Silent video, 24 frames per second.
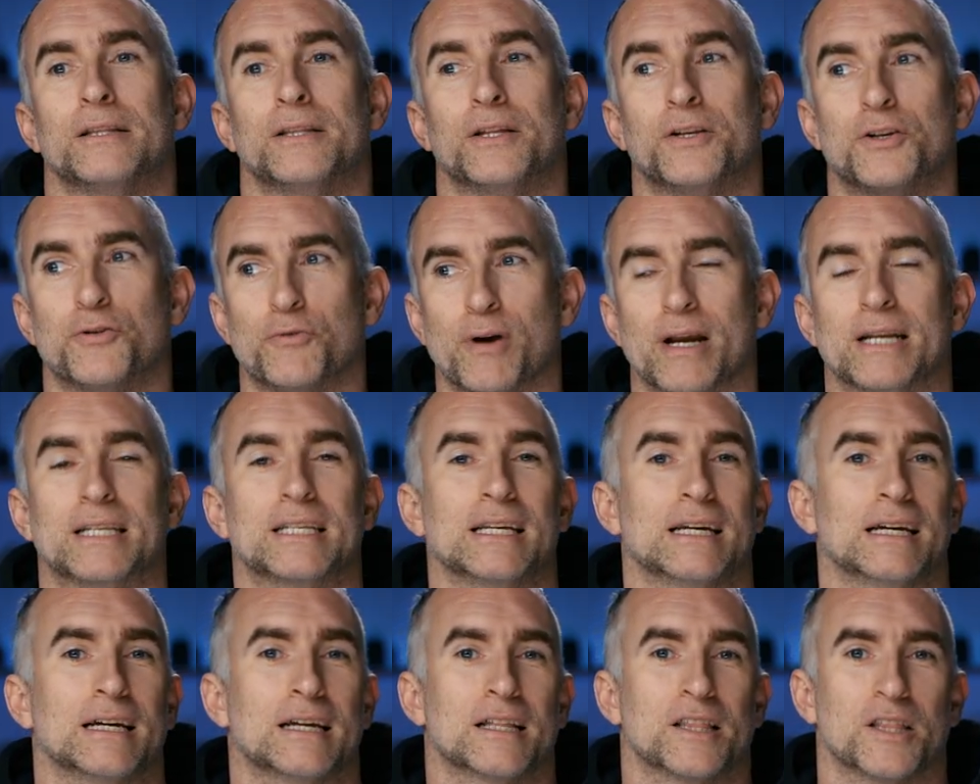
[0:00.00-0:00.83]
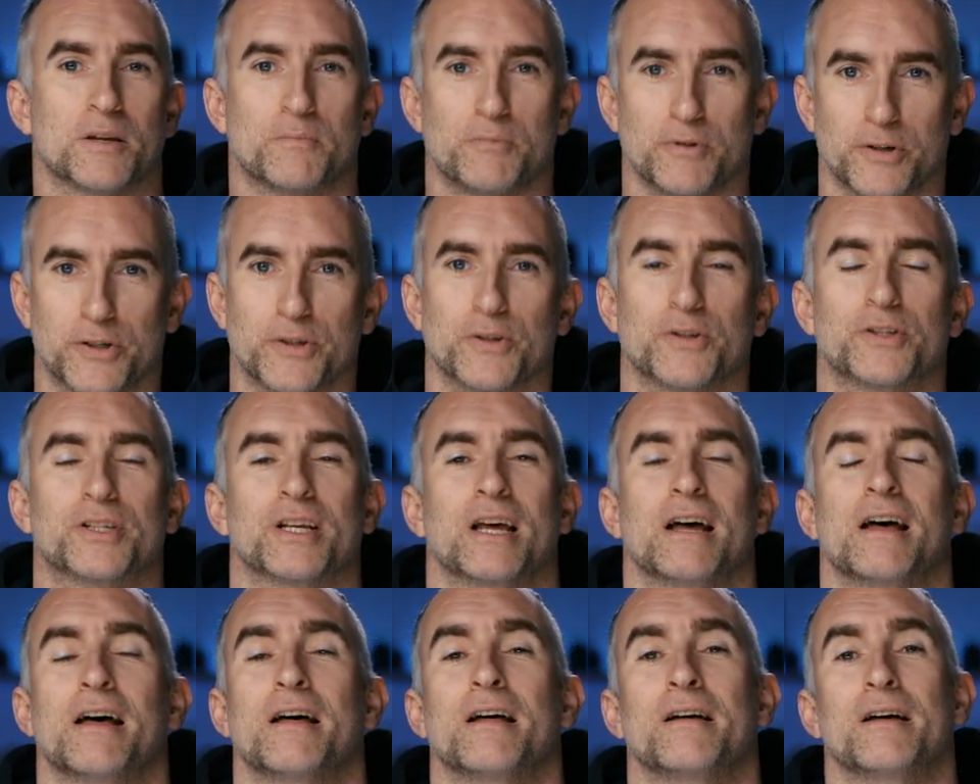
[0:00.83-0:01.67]
the director, the
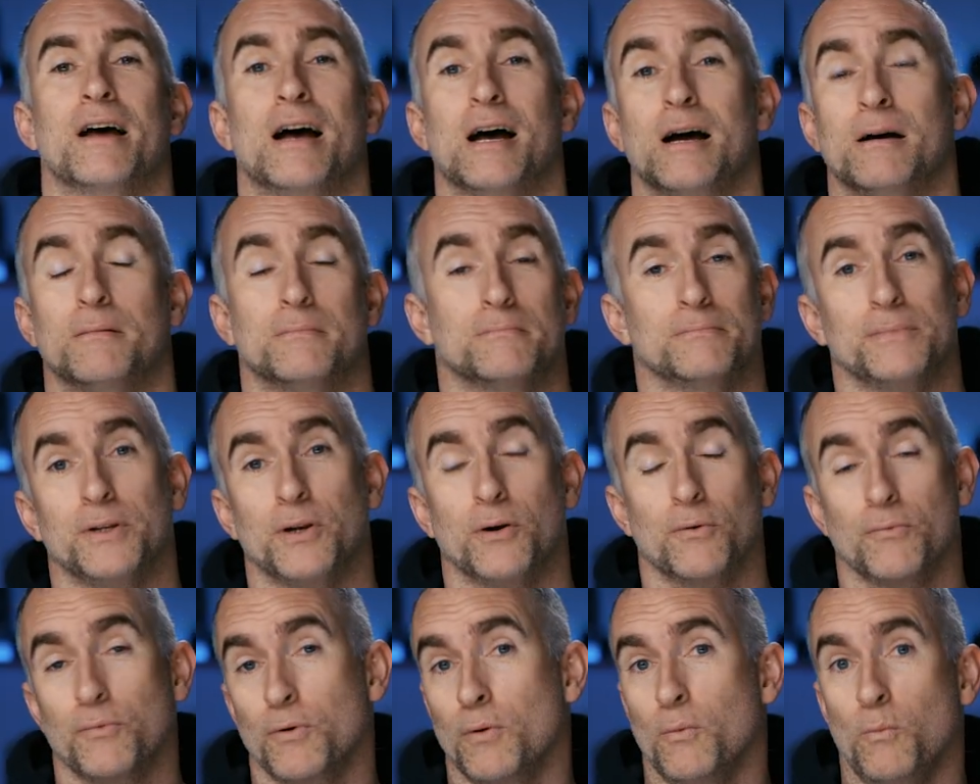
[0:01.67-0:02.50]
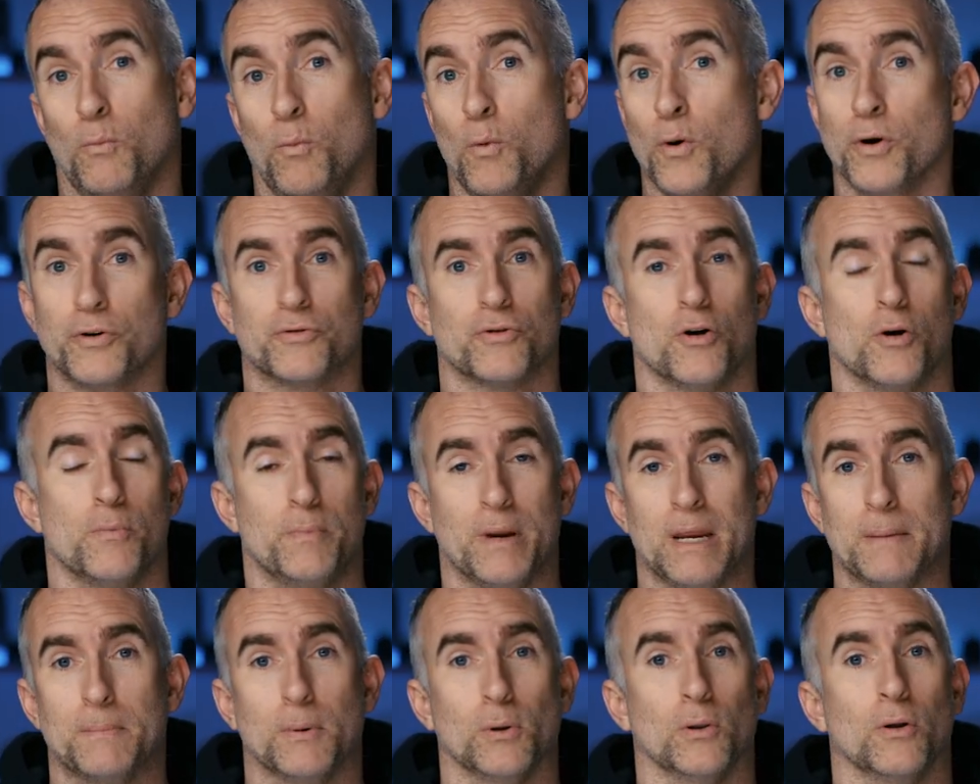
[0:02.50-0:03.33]
producer, you know, the wardrobe
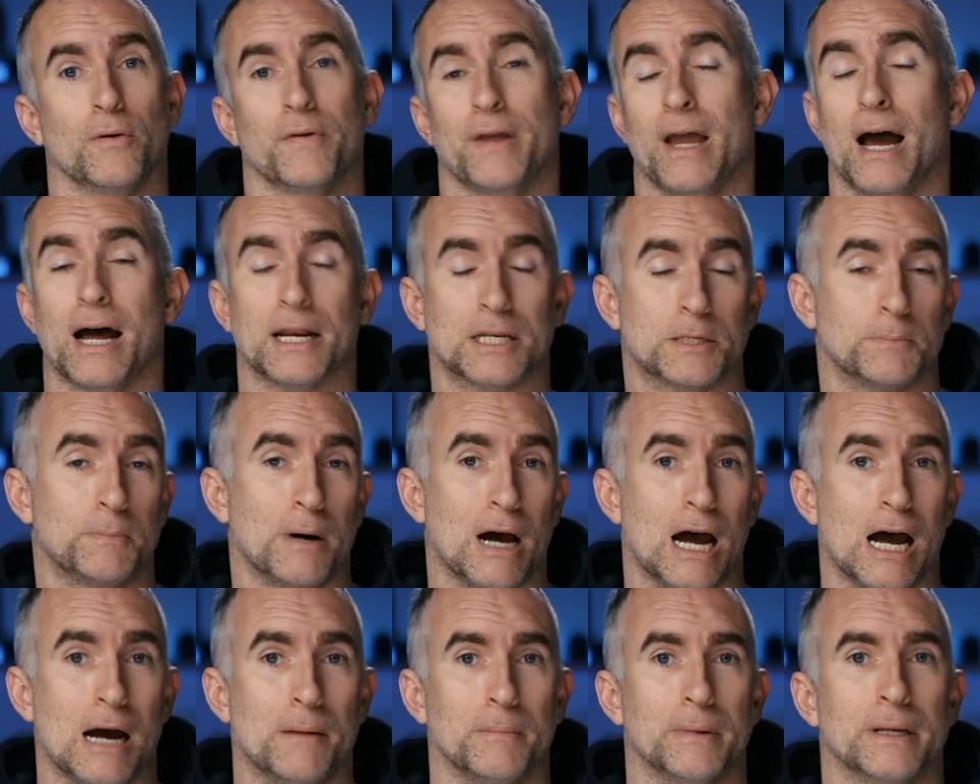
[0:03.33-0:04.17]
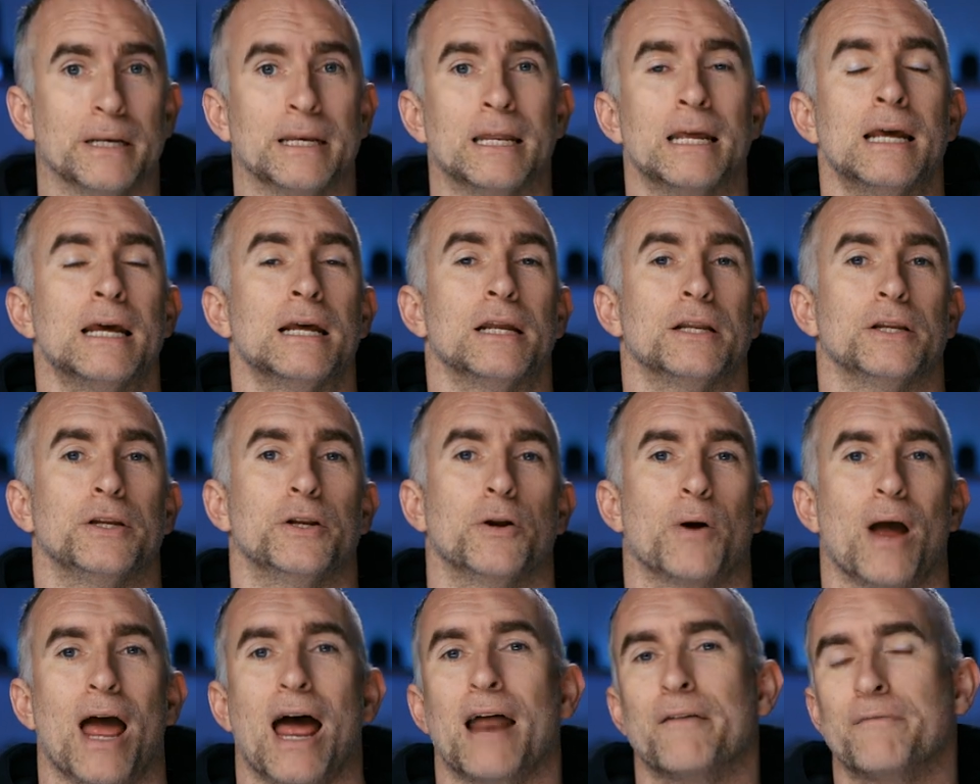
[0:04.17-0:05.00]
people or the art department,
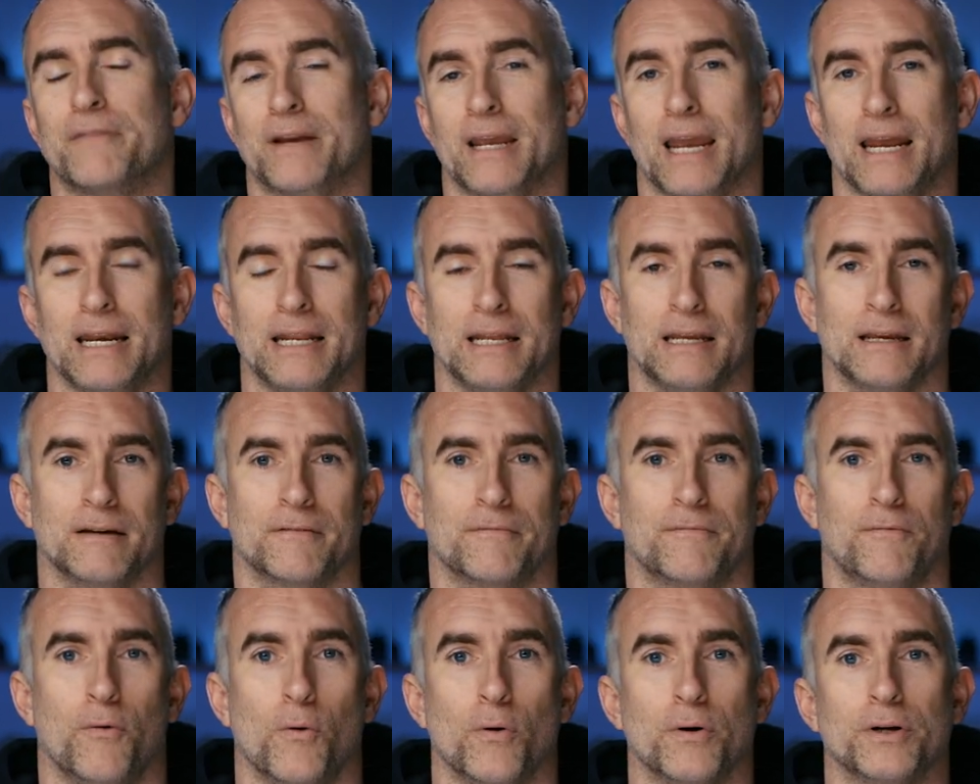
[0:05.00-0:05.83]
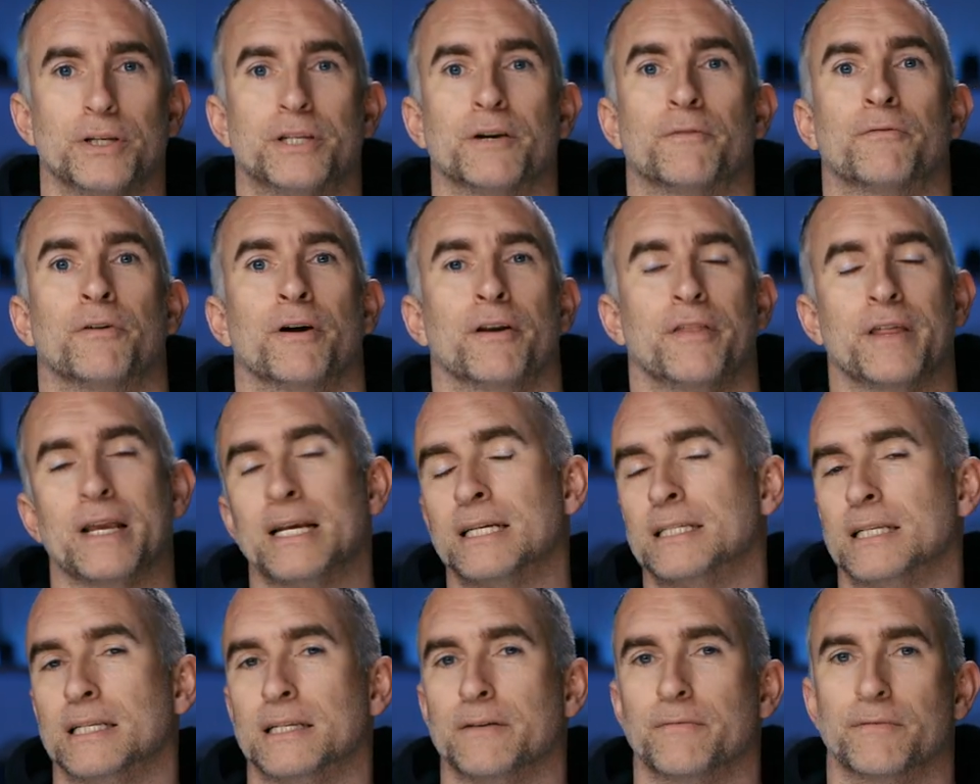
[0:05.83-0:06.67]
you know, advocating for different
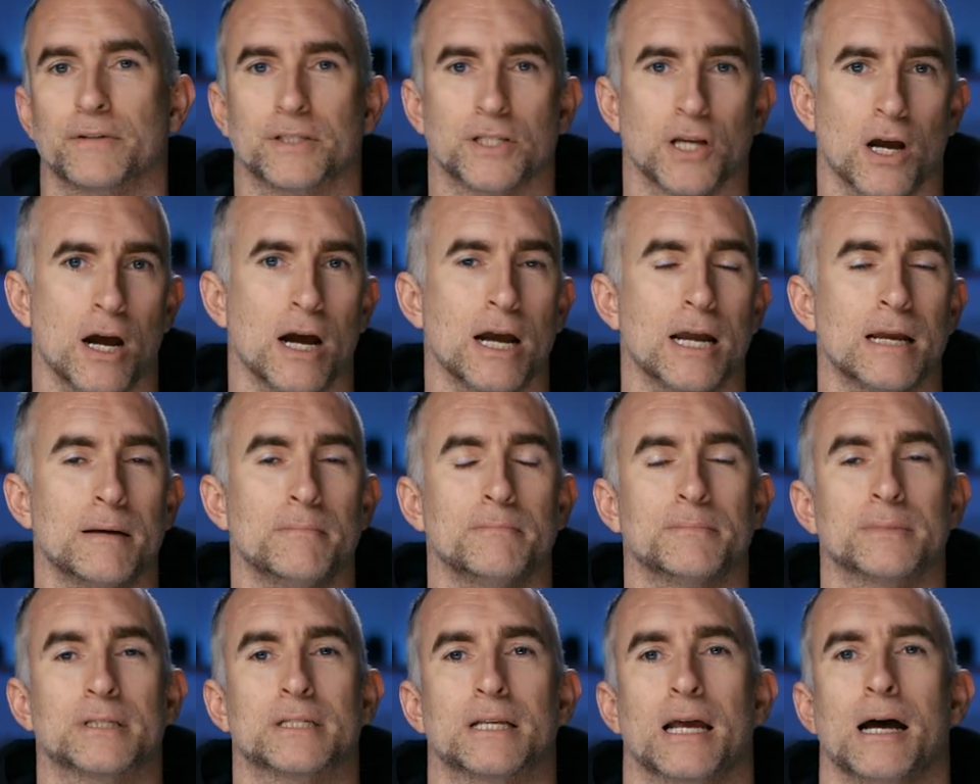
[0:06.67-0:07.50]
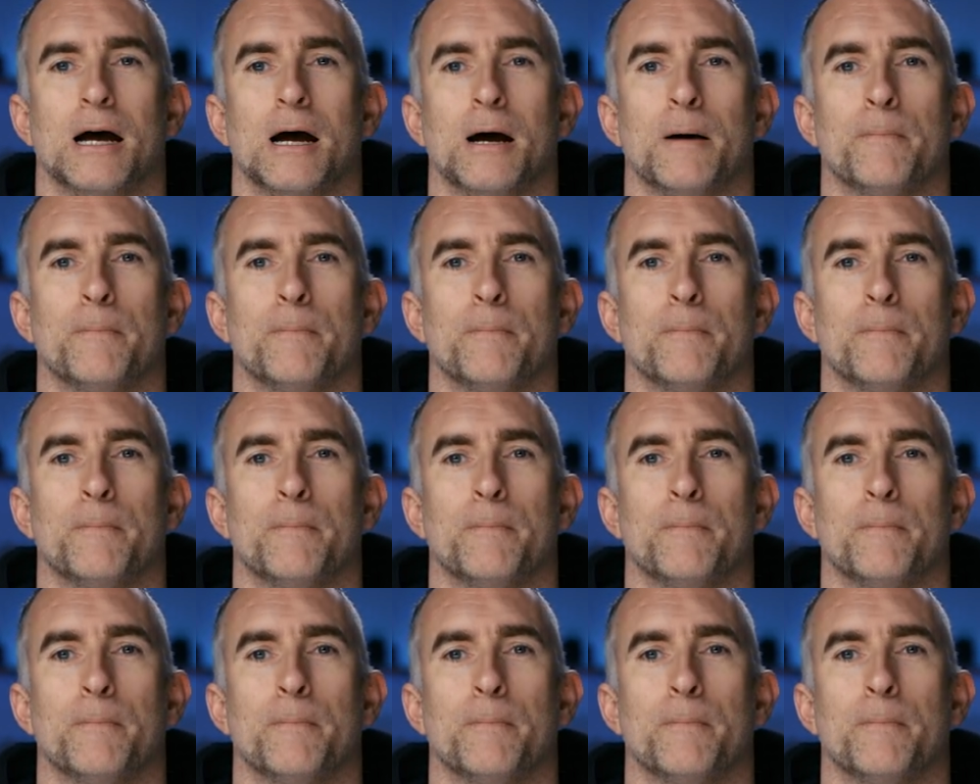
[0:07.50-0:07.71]
things at different times,